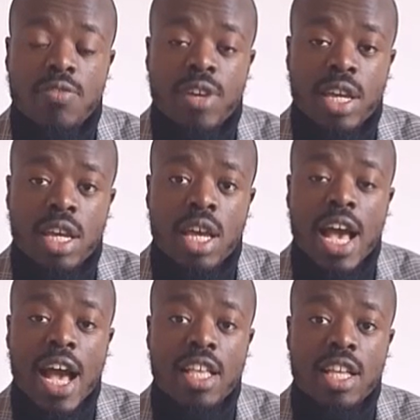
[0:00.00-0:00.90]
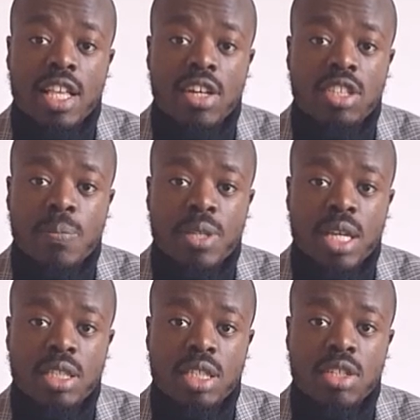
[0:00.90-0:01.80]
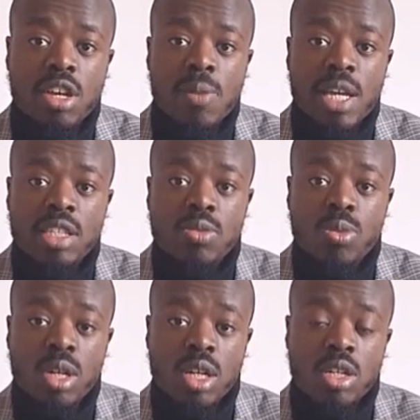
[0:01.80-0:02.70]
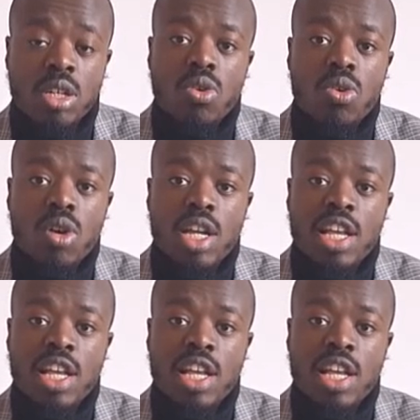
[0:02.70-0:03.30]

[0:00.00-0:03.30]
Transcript: rate and allows them potentially to go back into work or